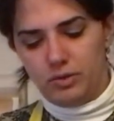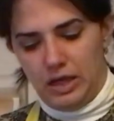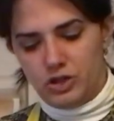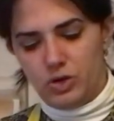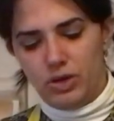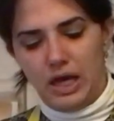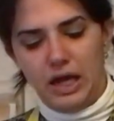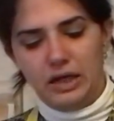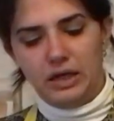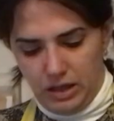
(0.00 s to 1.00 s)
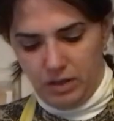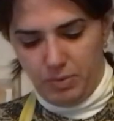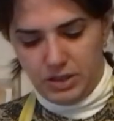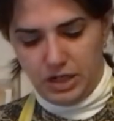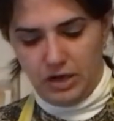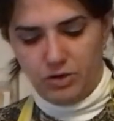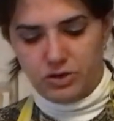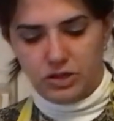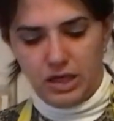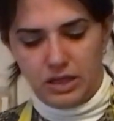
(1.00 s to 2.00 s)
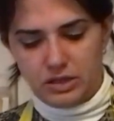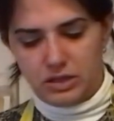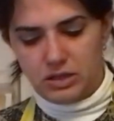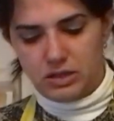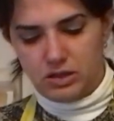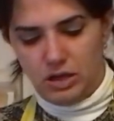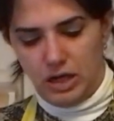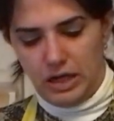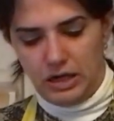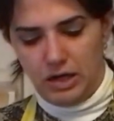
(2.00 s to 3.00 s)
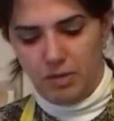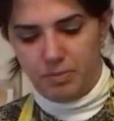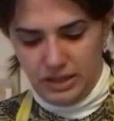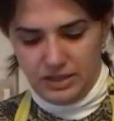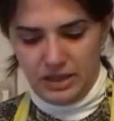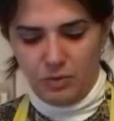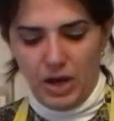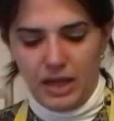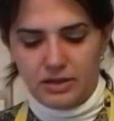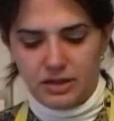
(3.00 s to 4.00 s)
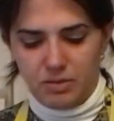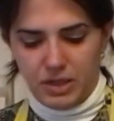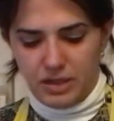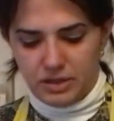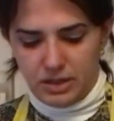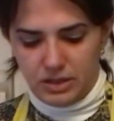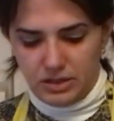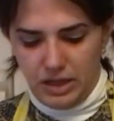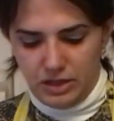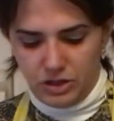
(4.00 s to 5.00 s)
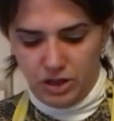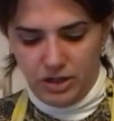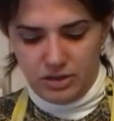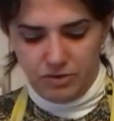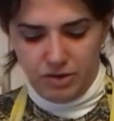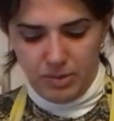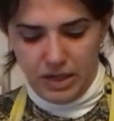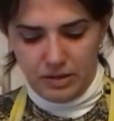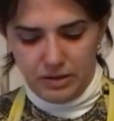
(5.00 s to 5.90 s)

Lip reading: And so then the potato skins ended up tasting rancid because they had started to ferment.